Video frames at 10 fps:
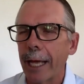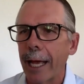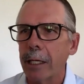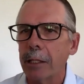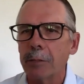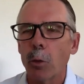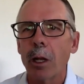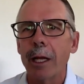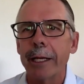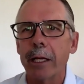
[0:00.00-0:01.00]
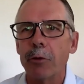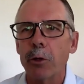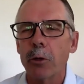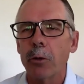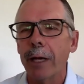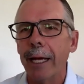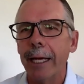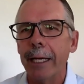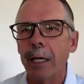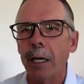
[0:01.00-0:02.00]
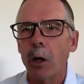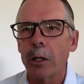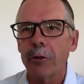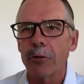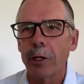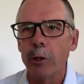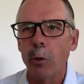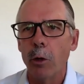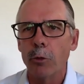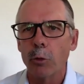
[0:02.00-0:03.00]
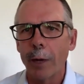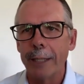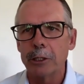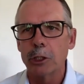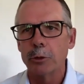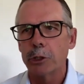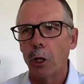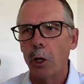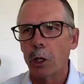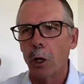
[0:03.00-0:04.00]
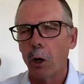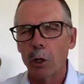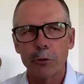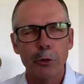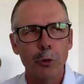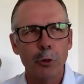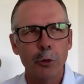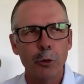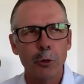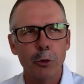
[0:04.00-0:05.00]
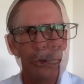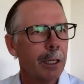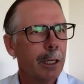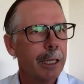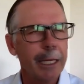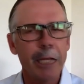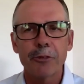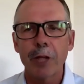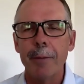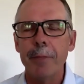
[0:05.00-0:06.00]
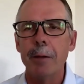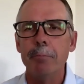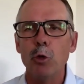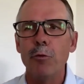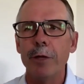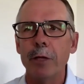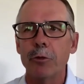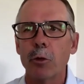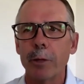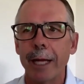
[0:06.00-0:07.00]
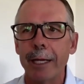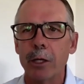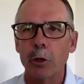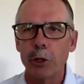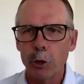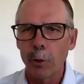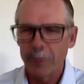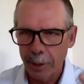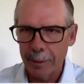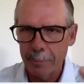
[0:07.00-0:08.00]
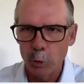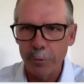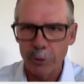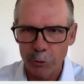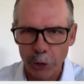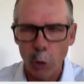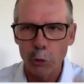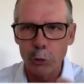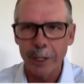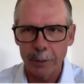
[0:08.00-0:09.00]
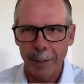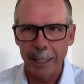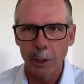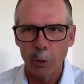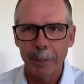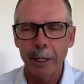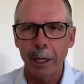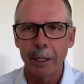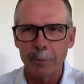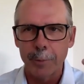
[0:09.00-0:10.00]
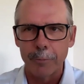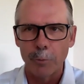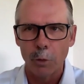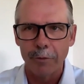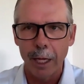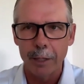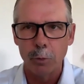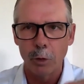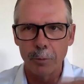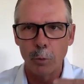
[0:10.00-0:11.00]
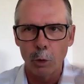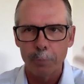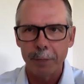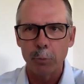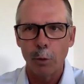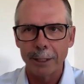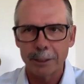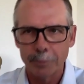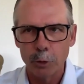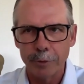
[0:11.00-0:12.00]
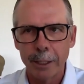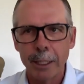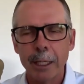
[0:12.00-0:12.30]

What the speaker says: at it is more like if you're a artist and you own the rights to a song or to a movie. Each time that movie is created or you send the movie is shown, you get paid a little bit and it becomes more valuable the more people watch the movie.